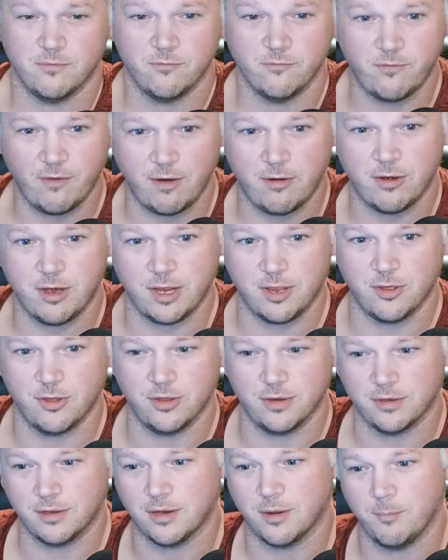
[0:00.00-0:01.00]
very
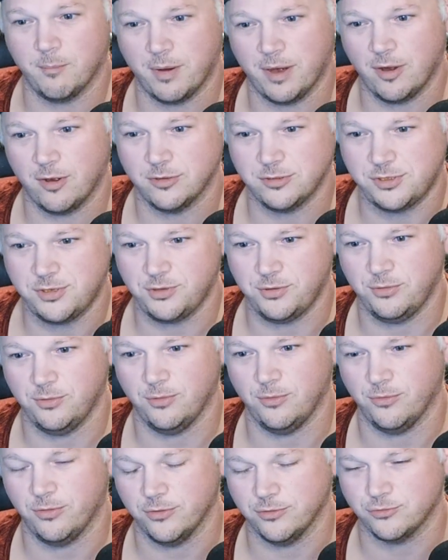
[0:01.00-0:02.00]
good compared
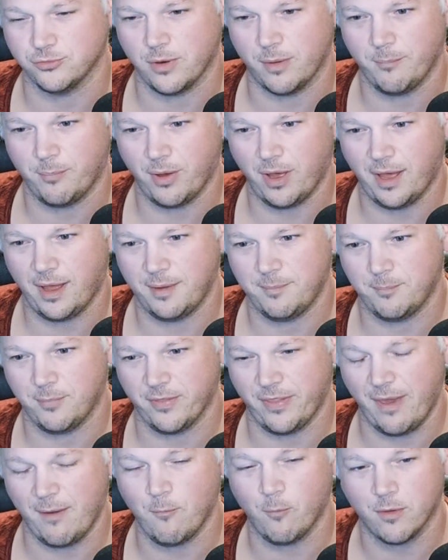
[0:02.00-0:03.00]
to the drip pot,
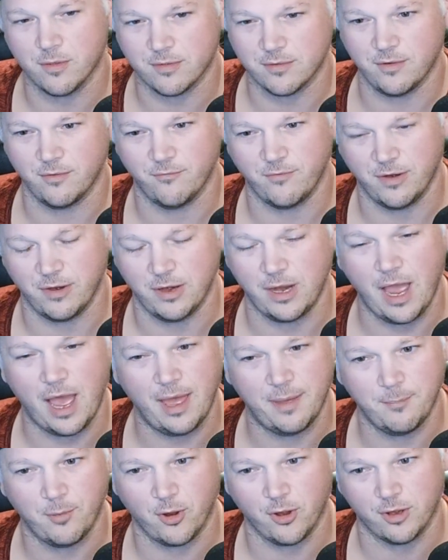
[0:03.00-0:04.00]
but that wasn't a very
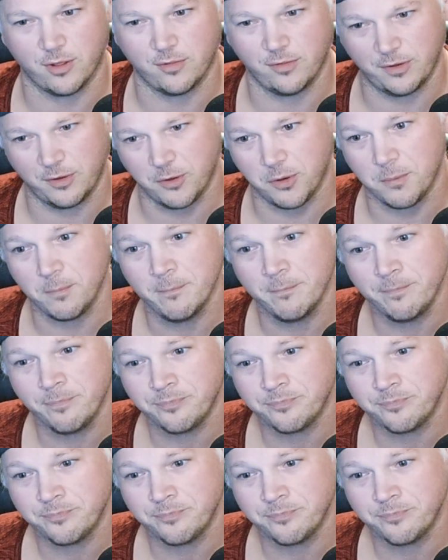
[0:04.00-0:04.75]
high bar to clear.